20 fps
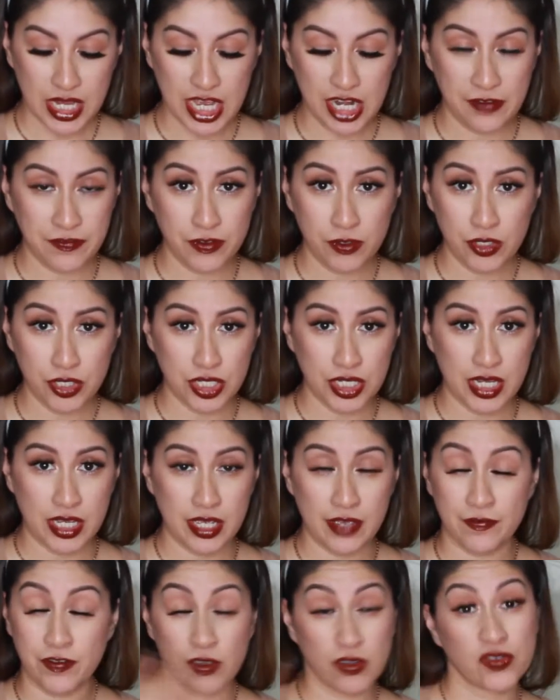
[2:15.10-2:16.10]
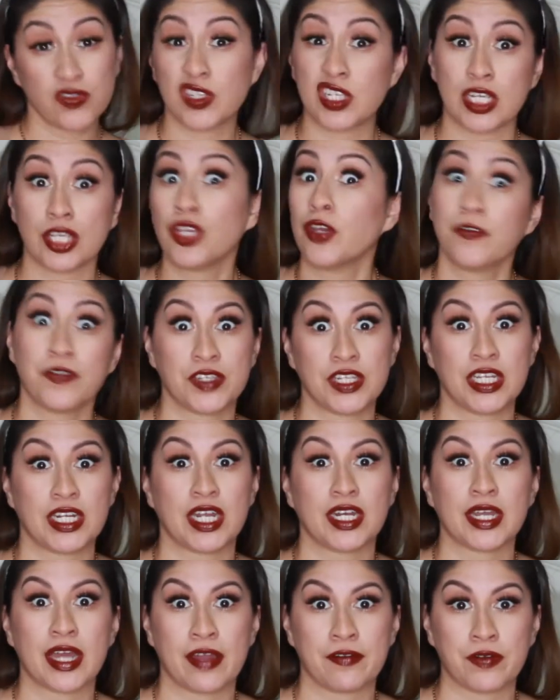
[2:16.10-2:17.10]
and if you've seen
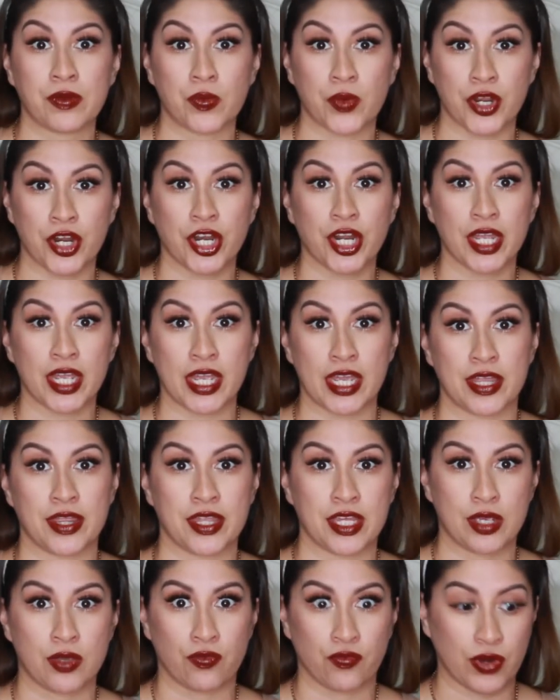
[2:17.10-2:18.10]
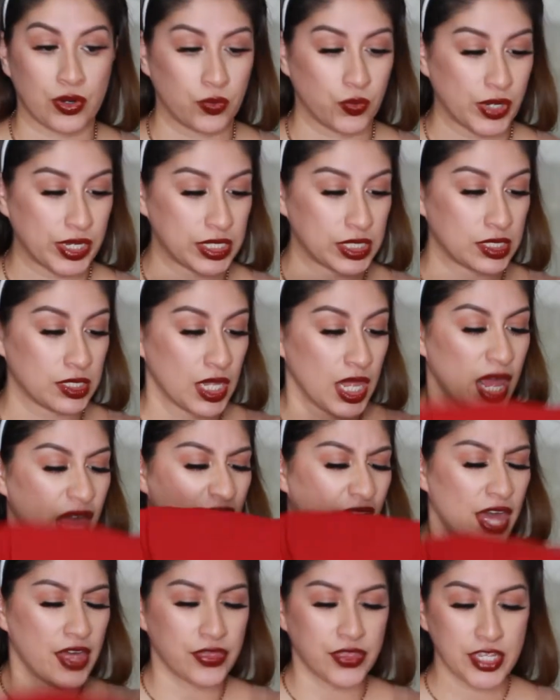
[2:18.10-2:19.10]
it everywhere in the runways.
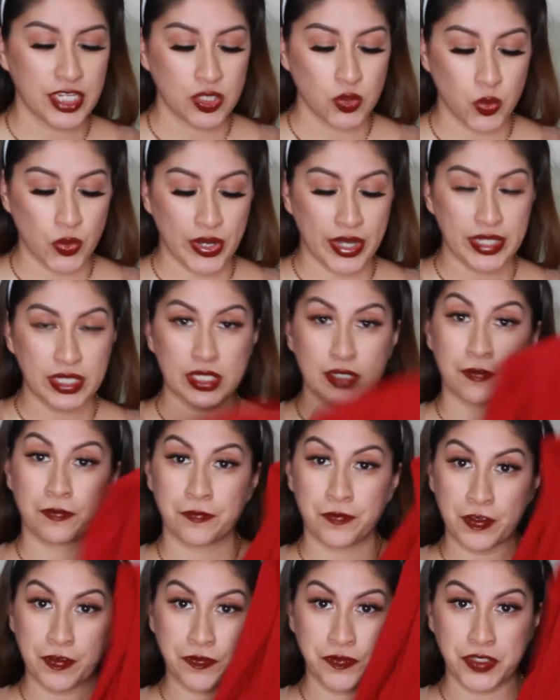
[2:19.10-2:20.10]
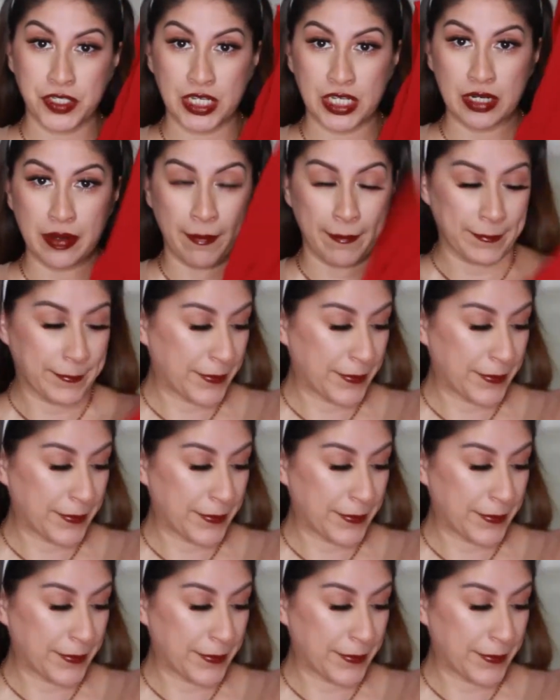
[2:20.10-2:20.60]
And this was $15.